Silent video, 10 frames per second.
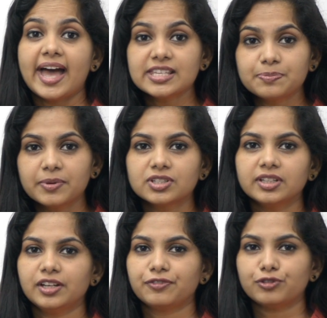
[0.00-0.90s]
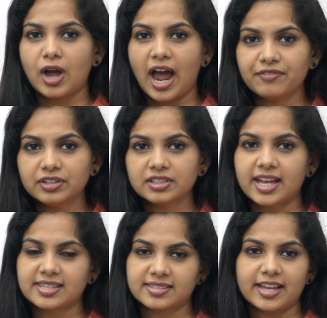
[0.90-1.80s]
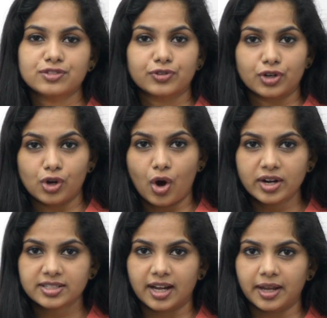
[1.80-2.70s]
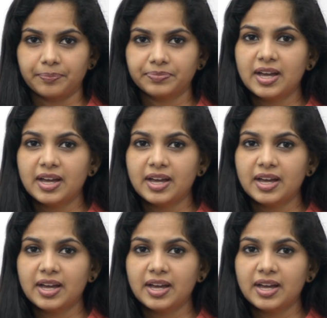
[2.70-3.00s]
especially if you haven't exercised for a long time